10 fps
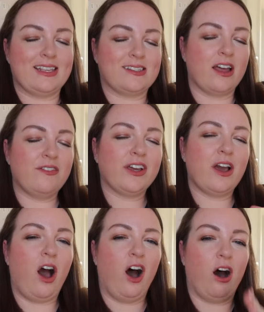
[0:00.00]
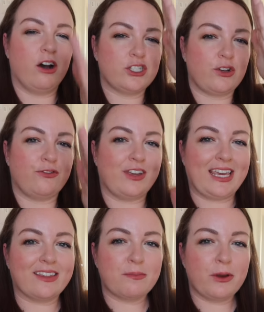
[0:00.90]
It's kind of like a harsh
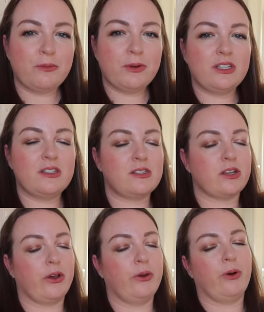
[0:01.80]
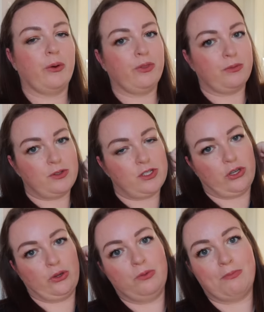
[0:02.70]
V at the moment so I want them
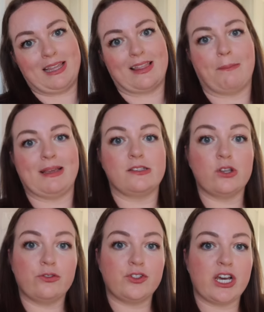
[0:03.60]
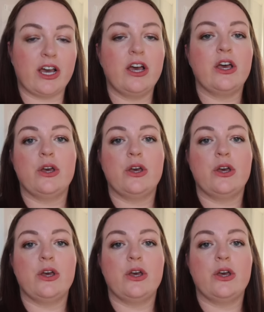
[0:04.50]
to make that a bit softer